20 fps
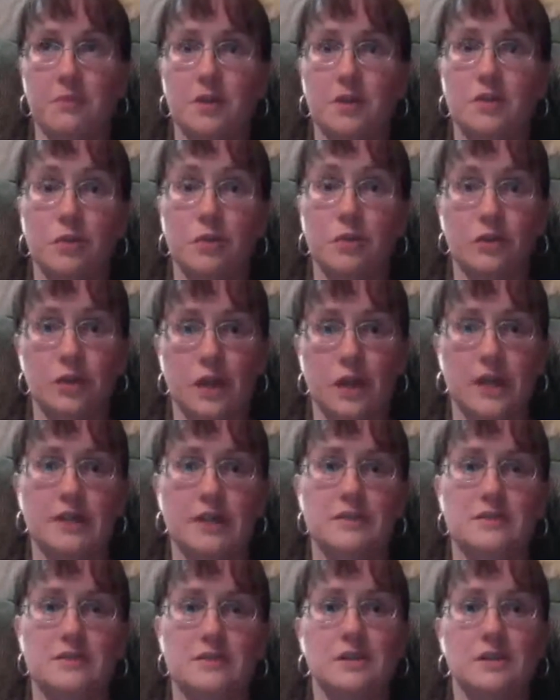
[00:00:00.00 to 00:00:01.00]
Northern
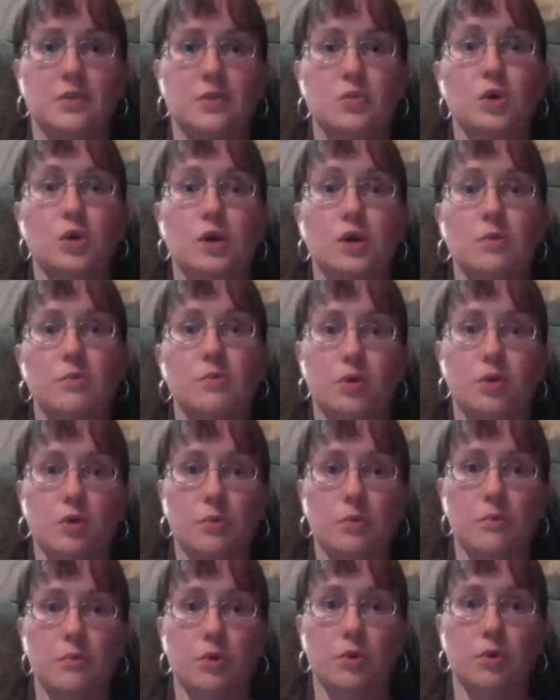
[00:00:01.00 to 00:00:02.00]
Lights, the Aurora
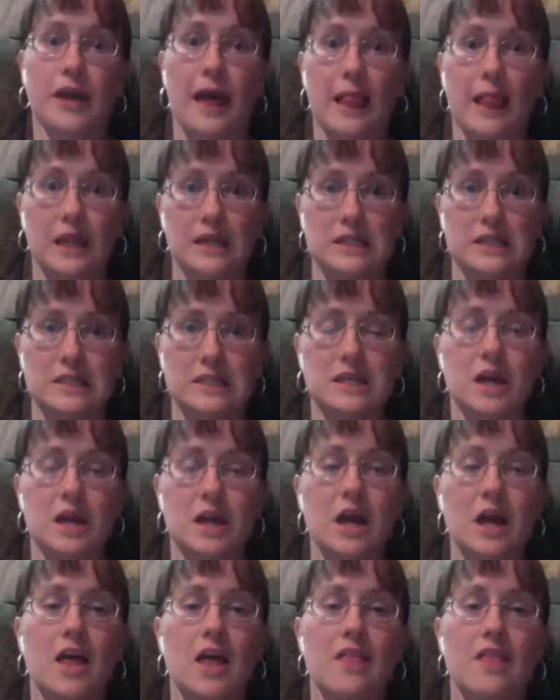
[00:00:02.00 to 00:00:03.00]
Borealis,
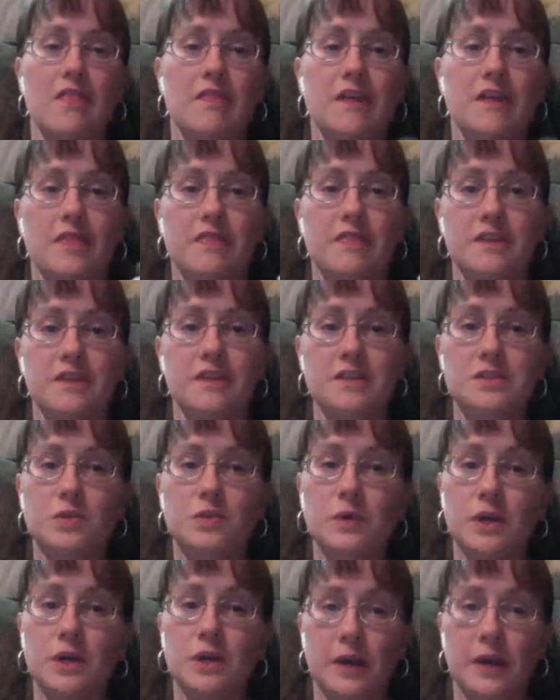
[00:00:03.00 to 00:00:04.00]
that this
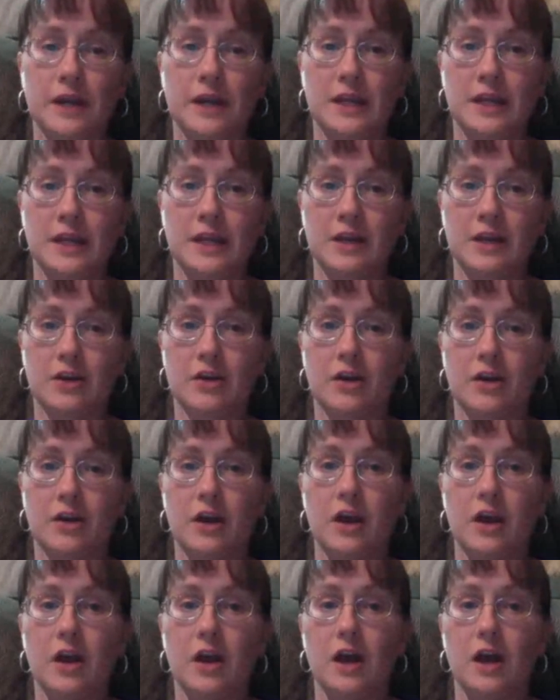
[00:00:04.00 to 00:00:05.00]
oil right here
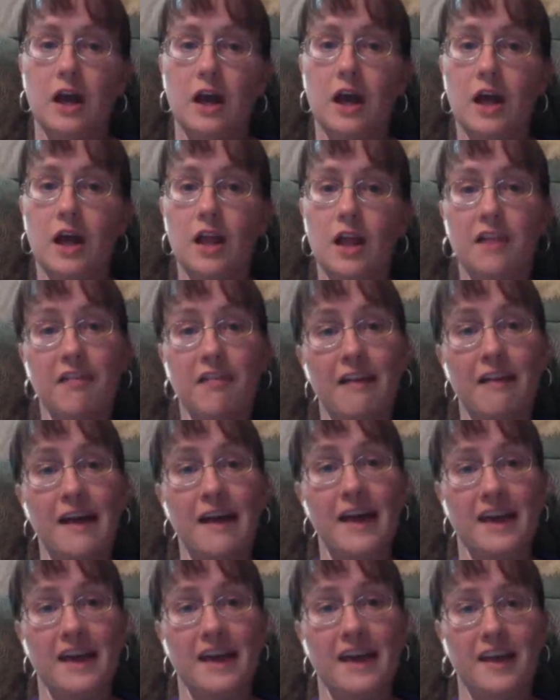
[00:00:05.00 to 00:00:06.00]

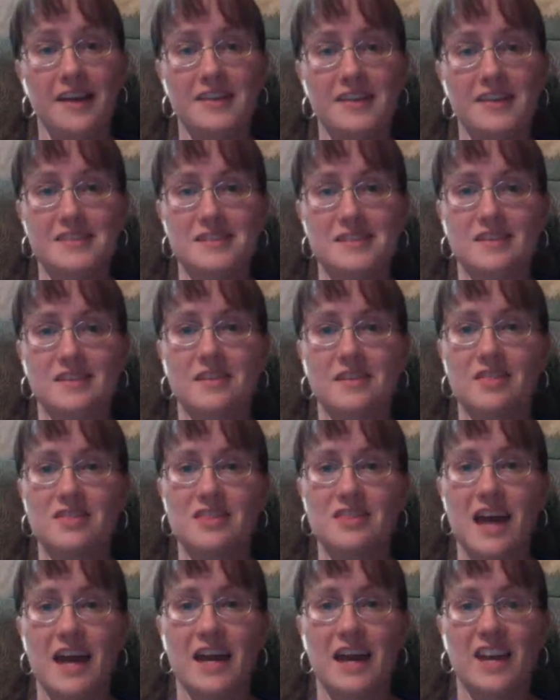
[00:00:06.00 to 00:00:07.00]
collects
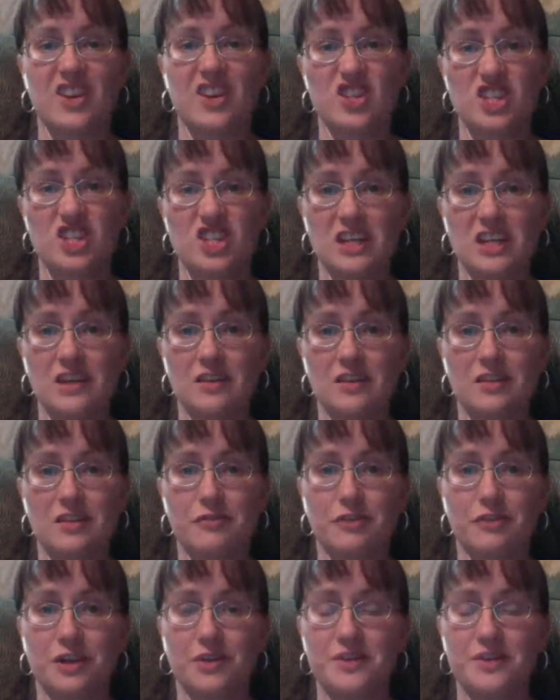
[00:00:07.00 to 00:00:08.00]
that energy,
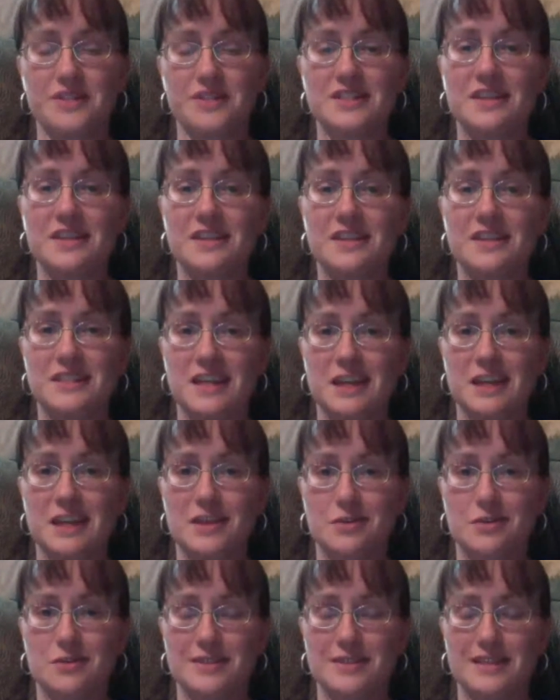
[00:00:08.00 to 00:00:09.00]
the frequency that's in
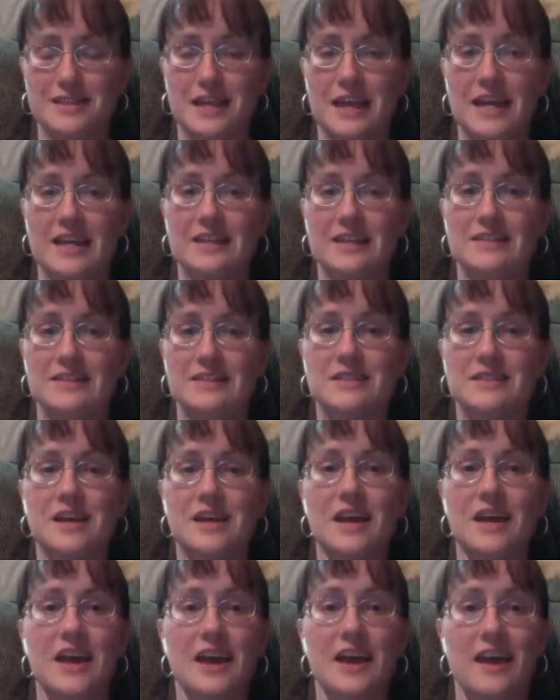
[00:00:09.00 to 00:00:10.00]
those lights,
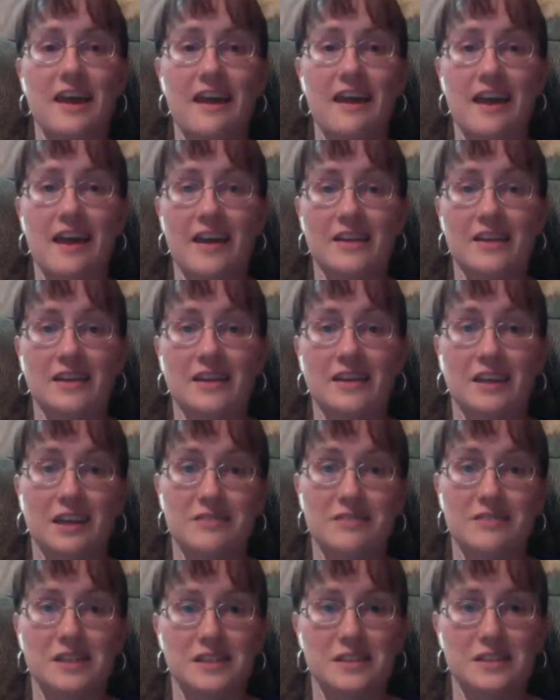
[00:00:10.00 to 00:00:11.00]
and
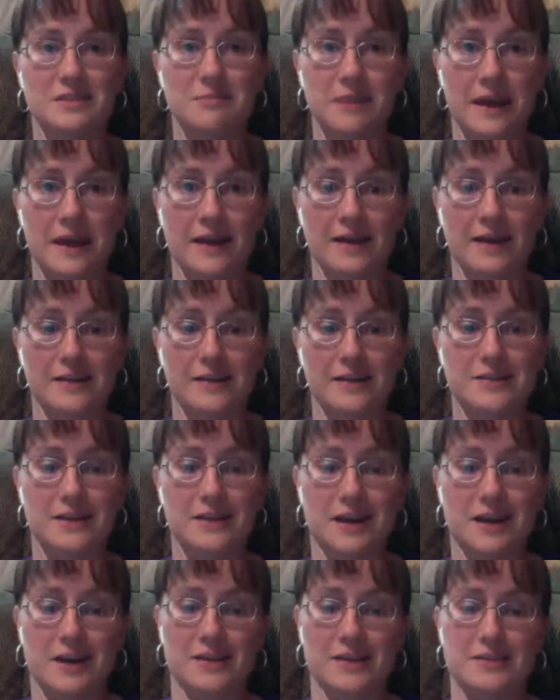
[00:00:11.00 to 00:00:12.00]
gives it back to
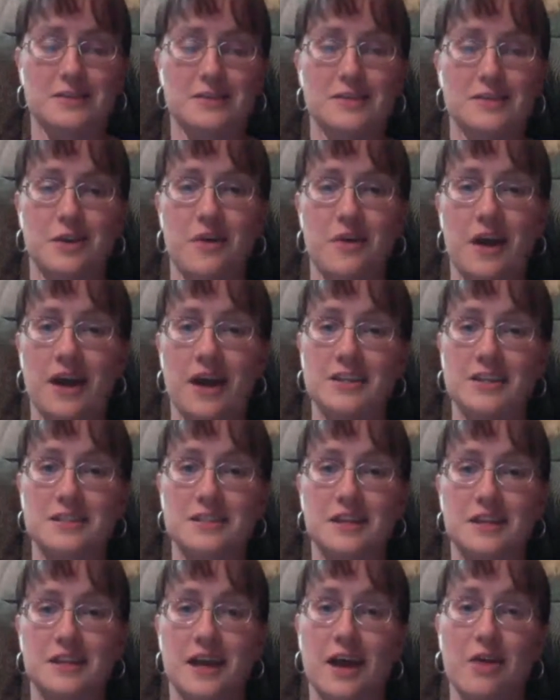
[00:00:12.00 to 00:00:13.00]
us. So
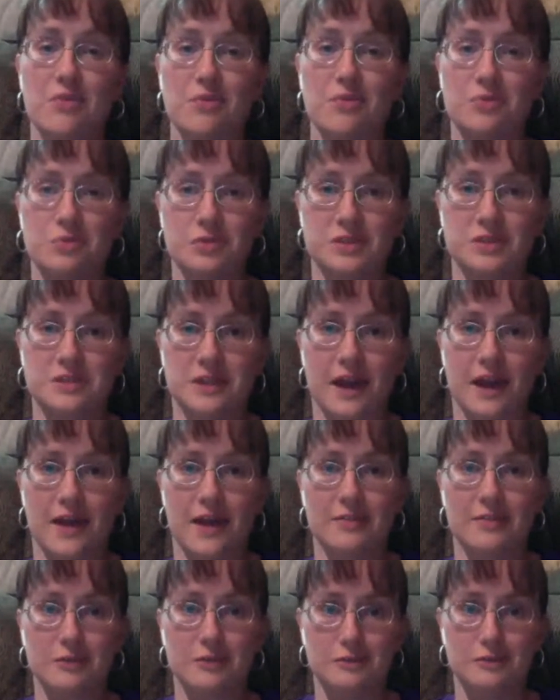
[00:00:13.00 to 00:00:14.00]
how cool is
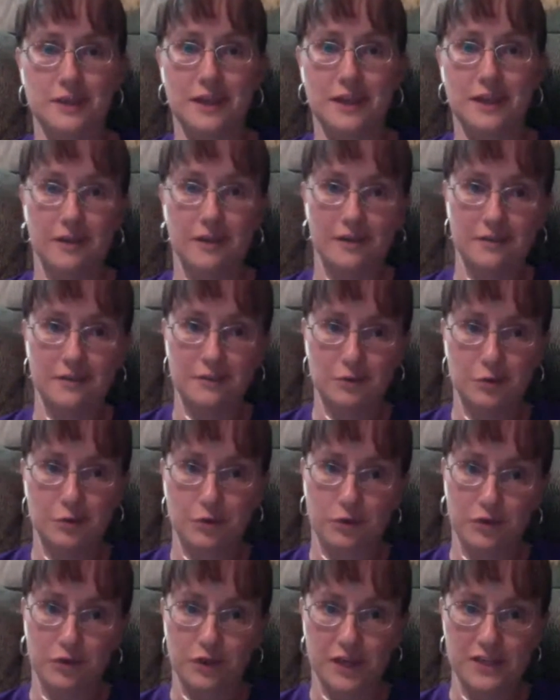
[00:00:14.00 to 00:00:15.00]
that? There's like
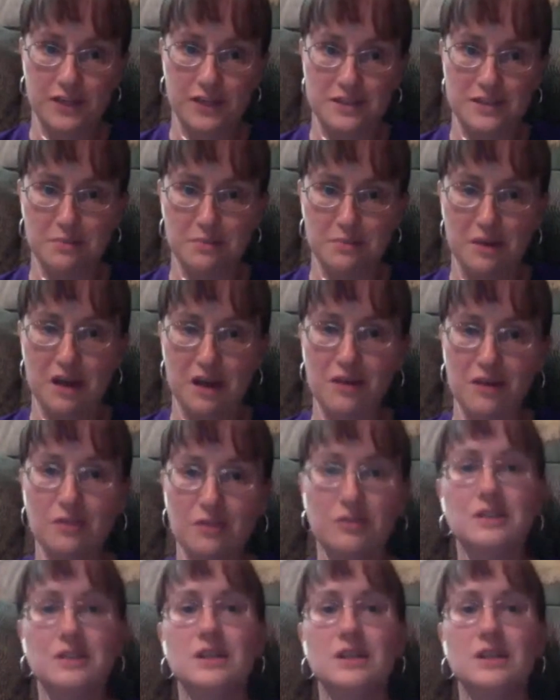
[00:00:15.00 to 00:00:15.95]
Northern Lights in a bottle.